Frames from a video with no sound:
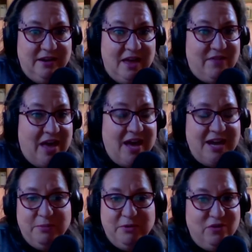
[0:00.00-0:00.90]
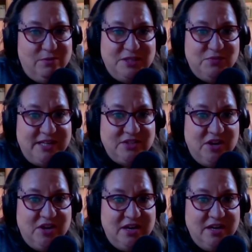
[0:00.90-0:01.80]
of a high performance race
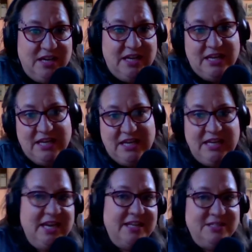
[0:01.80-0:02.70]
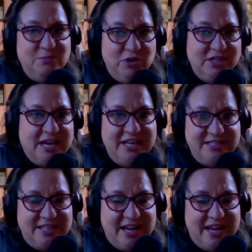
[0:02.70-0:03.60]
car, he has more dials
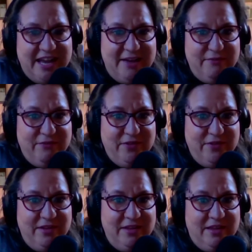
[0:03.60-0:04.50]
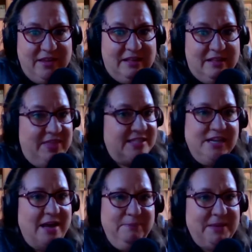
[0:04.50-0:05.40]
than I have. That's
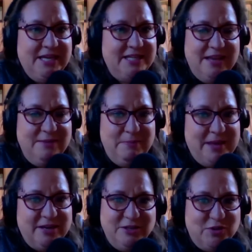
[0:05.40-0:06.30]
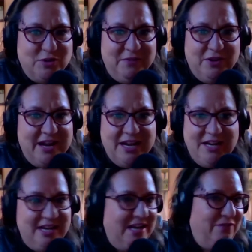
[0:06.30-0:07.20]
not because I'm a better driver and
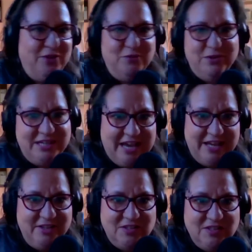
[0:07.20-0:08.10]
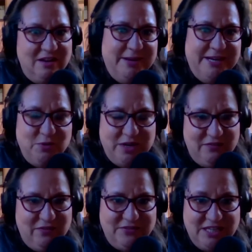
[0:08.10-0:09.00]
need fewer dials on my
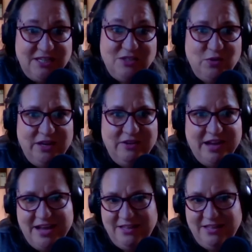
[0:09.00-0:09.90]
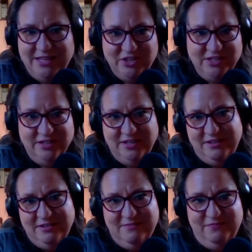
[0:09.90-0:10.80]
2015 Toyota Highlander
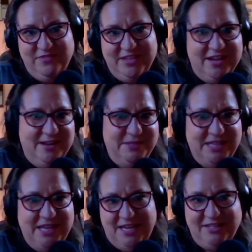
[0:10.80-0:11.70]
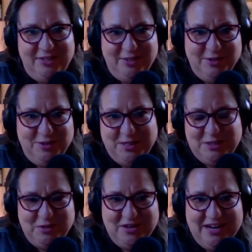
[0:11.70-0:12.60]
that I'm taking to the grocery
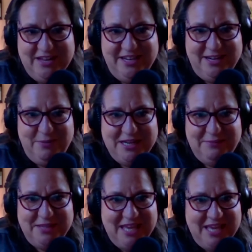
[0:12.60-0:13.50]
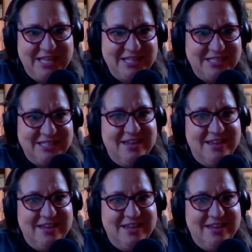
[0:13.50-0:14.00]
store and then to pick up the kids.